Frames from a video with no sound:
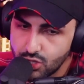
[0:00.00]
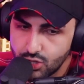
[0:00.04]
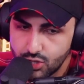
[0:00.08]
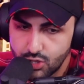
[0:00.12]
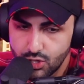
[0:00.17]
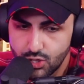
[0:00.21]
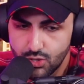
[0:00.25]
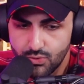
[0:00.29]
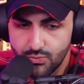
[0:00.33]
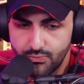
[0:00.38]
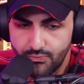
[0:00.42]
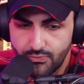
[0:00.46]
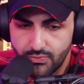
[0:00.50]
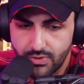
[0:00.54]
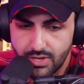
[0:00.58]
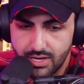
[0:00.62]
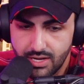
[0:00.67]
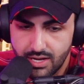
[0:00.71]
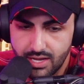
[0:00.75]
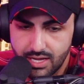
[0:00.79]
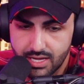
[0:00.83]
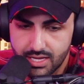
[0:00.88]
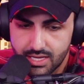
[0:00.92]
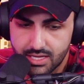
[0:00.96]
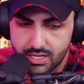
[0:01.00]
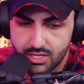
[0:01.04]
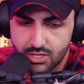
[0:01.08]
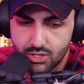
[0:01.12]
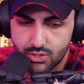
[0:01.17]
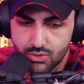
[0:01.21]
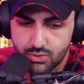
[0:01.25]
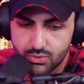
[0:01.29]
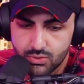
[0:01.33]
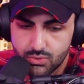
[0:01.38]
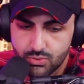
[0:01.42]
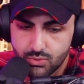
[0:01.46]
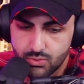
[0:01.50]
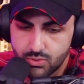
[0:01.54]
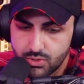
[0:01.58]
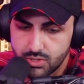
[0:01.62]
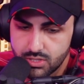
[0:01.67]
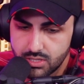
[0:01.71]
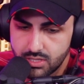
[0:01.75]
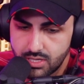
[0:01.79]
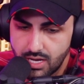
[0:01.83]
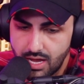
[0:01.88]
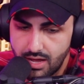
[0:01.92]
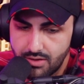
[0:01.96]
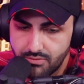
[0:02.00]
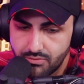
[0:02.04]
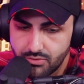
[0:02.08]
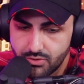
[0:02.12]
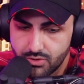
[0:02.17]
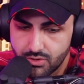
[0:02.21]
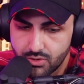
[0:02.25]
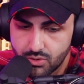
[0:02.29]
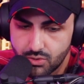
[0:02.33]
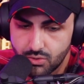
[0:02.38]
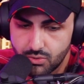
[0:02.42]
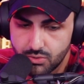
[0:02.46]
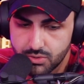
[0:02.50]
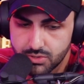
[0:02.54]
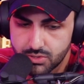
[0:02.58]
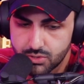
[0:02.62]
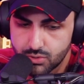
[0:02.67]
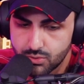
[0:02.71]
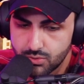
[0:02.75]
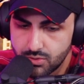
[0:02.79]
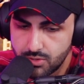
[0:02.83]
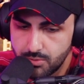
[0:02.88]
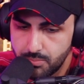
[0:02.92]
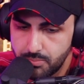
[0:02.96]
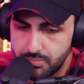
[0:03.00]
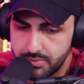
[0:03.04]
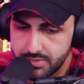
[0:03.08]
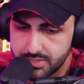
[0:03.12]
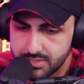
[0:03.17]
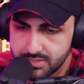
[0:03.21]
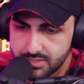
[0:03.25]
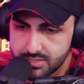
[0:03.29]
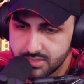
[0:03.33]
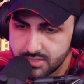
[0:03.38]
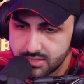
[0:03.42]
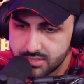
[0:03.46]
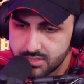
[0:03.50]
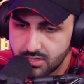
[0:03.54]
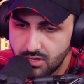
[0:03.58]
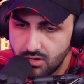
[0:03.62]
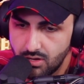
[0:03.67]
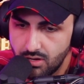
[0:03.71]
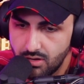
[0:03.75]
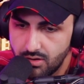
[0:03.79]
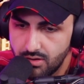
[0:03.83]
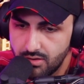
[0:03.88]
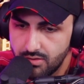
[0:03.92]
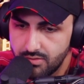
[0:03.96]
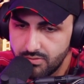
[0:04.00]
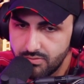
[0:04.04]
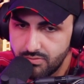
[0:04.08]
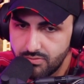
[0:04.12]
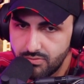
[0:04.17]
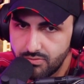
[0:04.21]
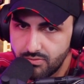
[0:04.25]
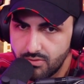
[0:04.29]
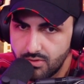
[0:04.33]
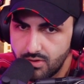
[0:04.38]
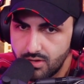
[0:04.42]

Do you feel like you would ever go into the business of